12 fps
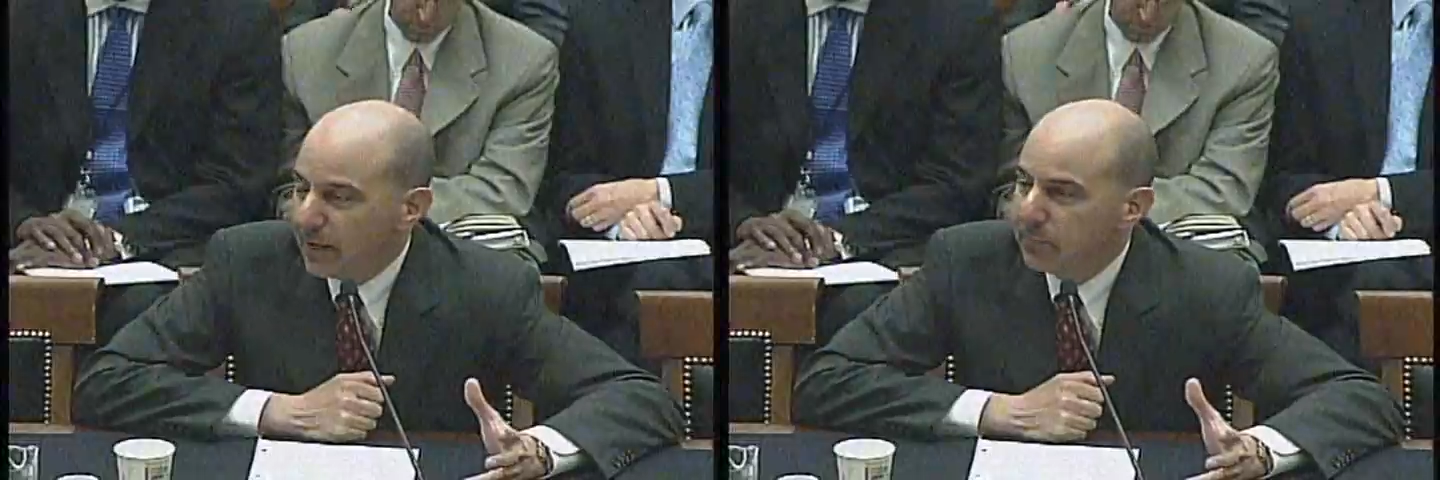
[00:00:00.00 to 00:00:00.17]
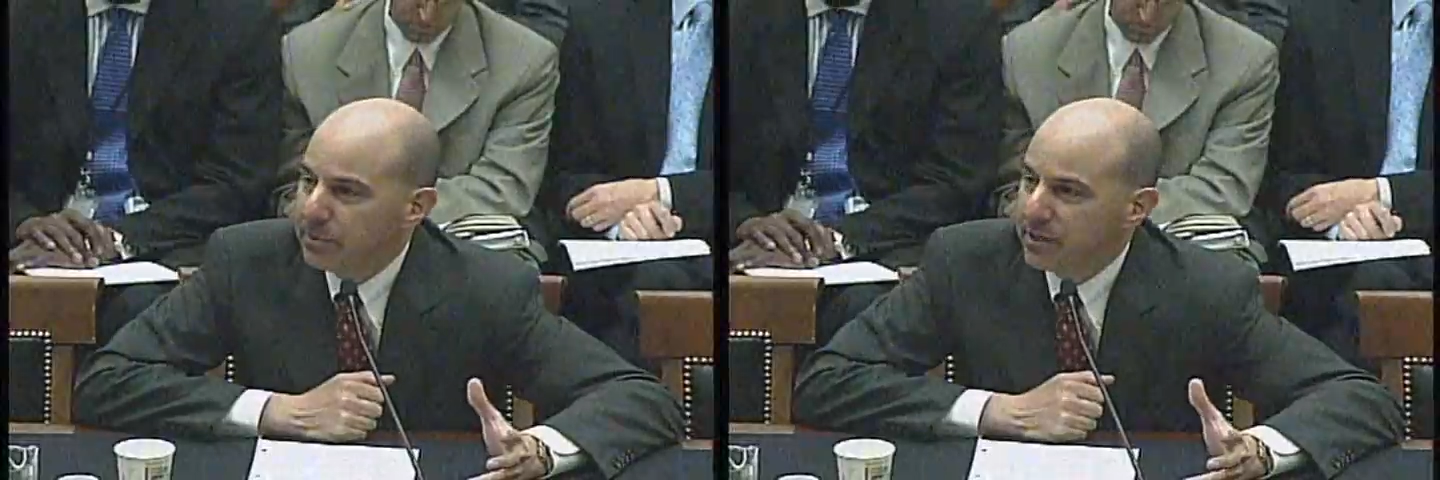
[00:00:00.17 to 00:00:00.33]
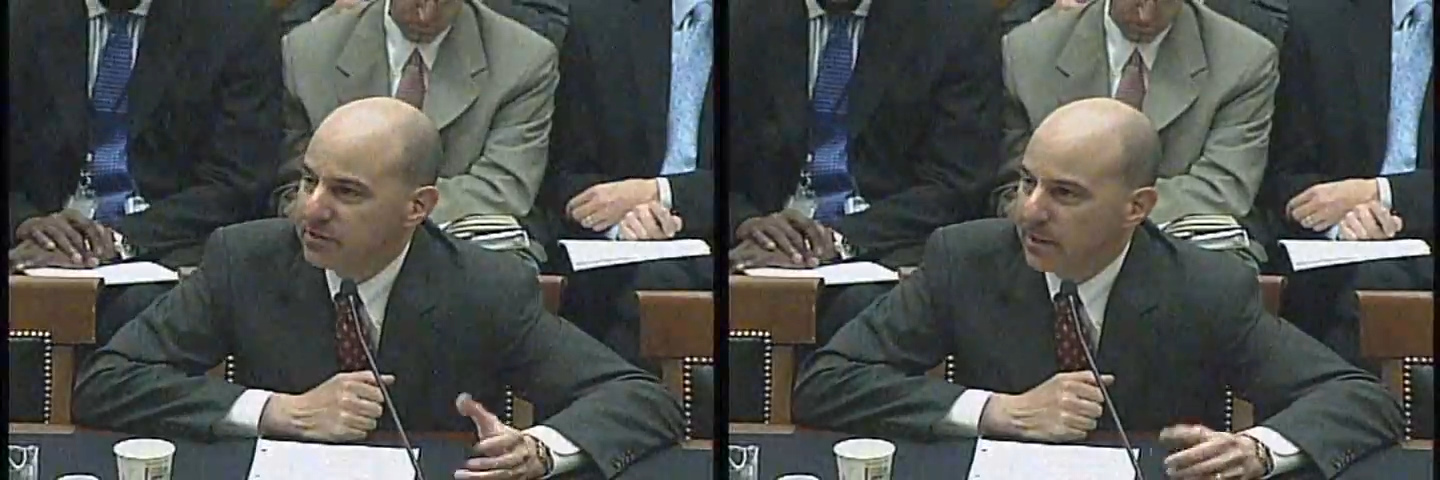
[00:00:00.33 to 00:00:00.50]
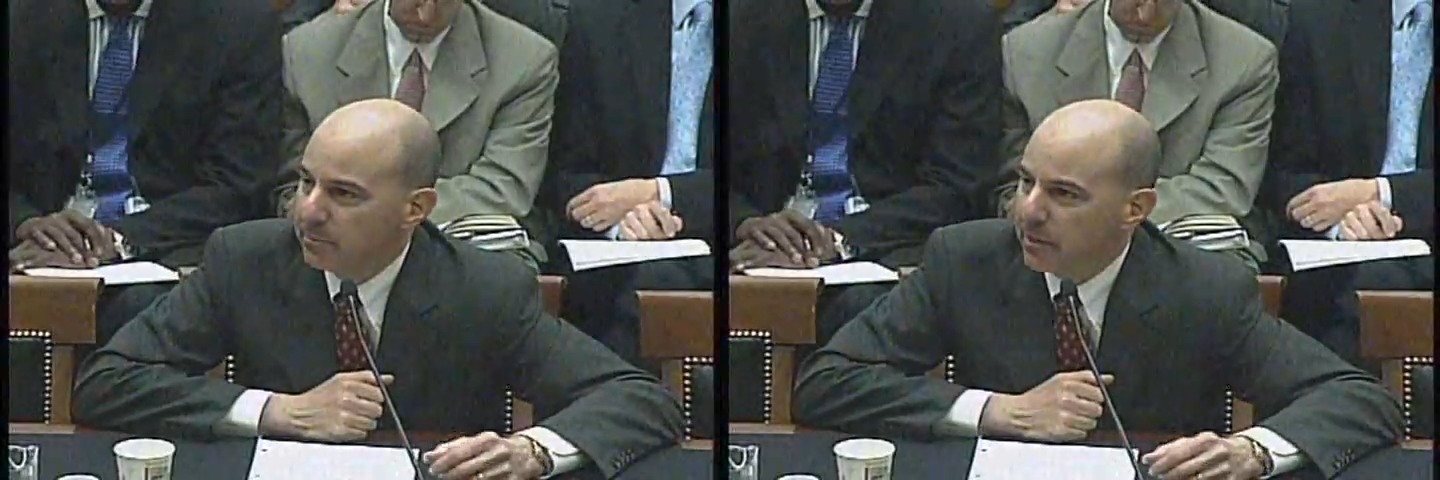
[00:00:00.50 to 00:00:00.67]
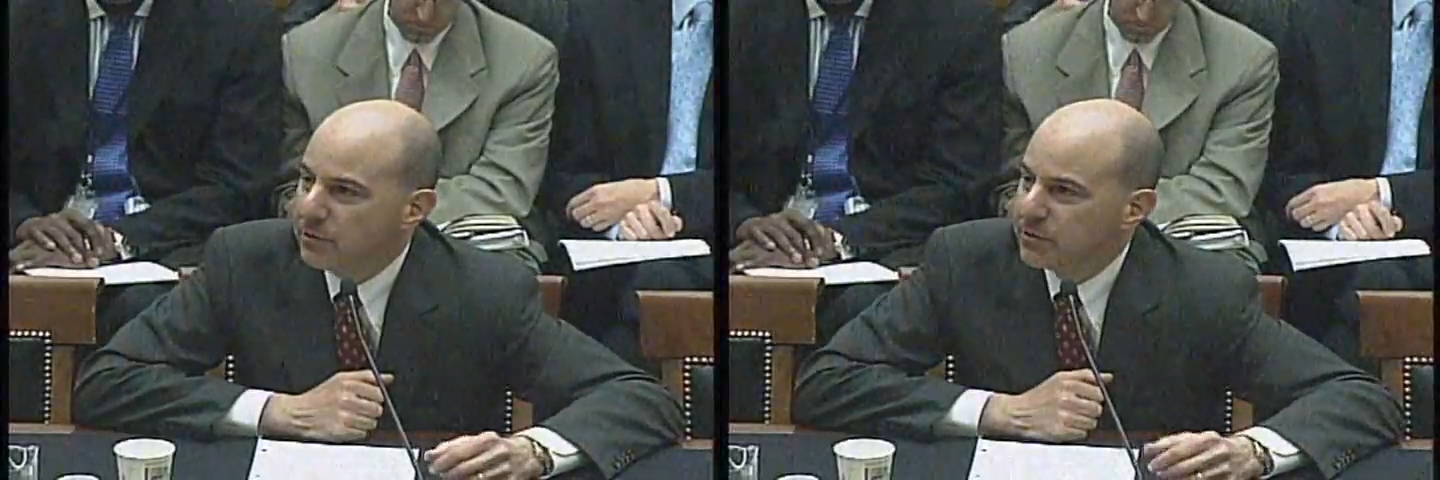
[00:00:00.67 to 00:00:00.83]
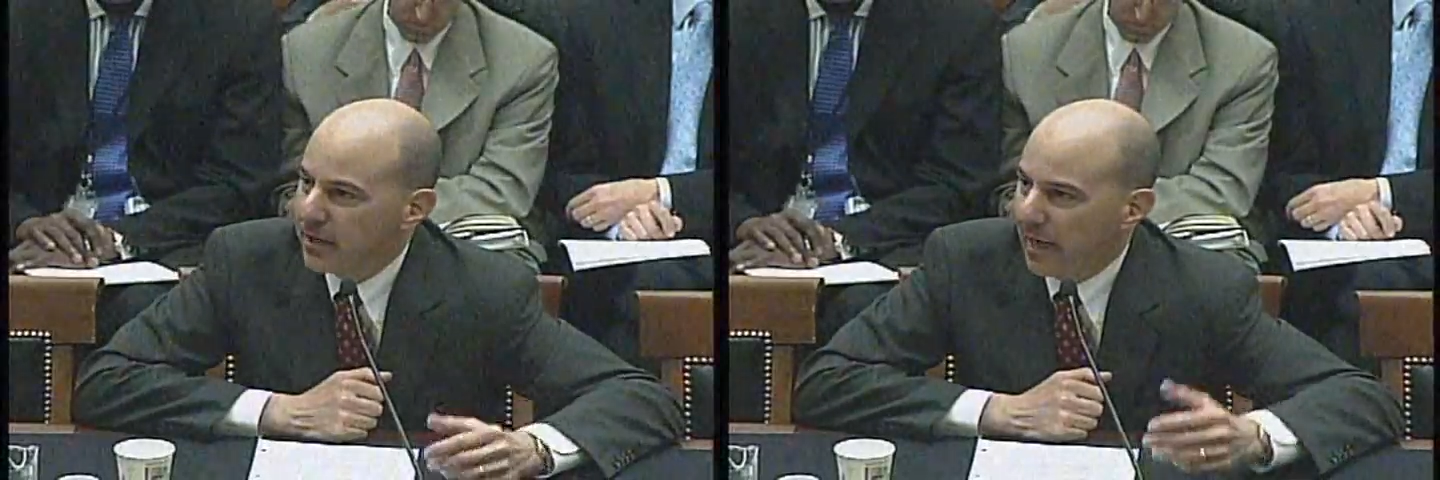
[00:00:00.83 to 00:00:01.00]
companies on
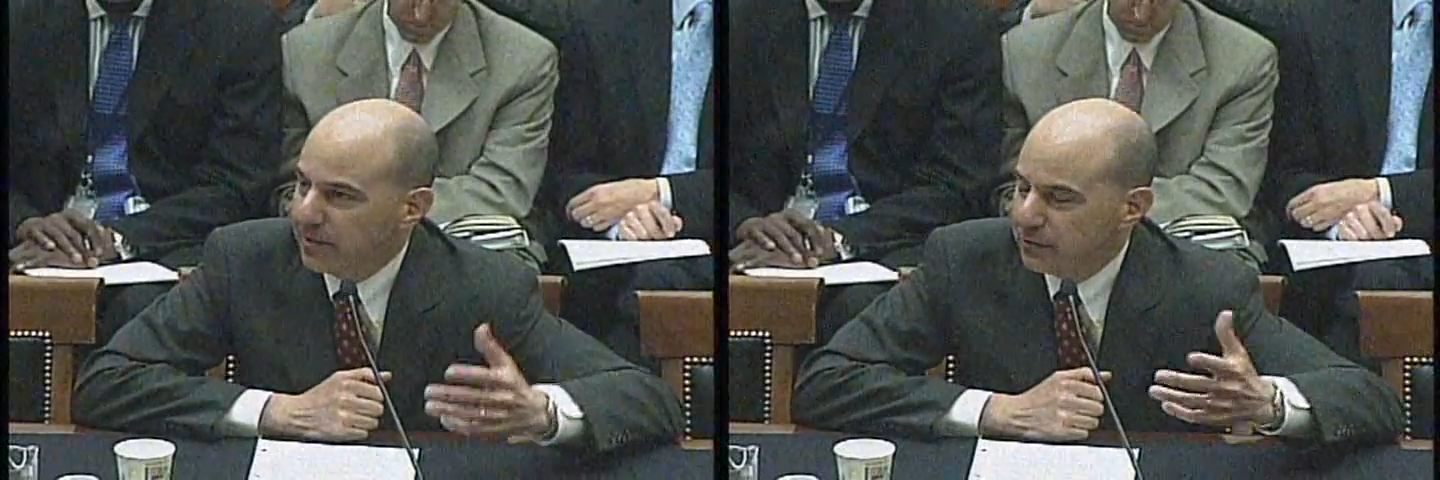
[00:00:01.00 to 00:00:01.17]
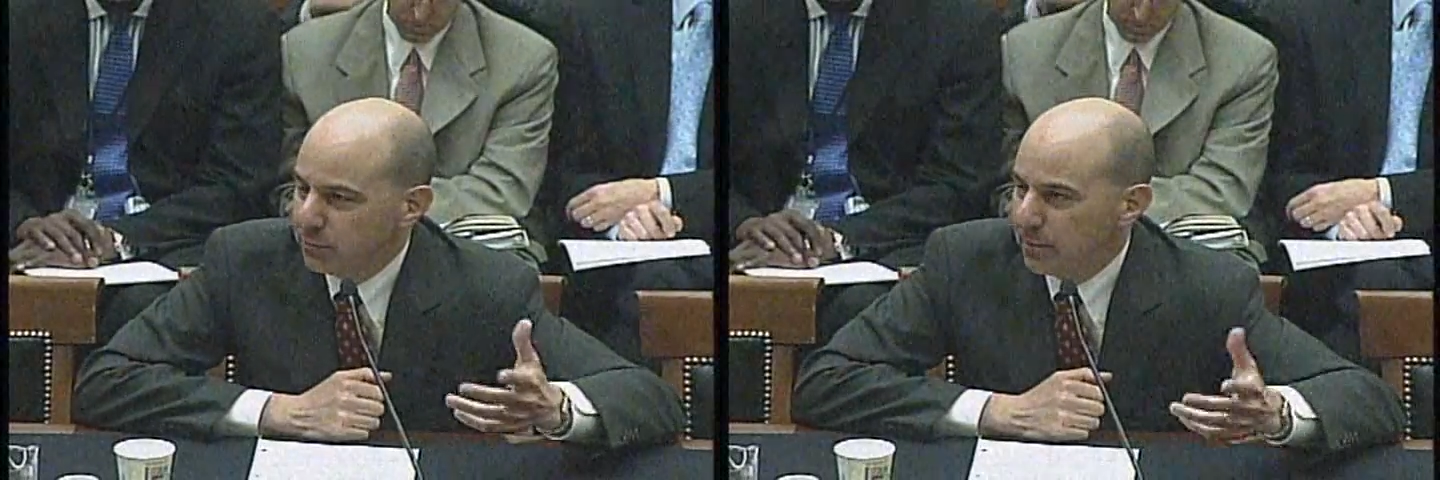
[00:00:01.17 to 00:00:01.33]
both sides.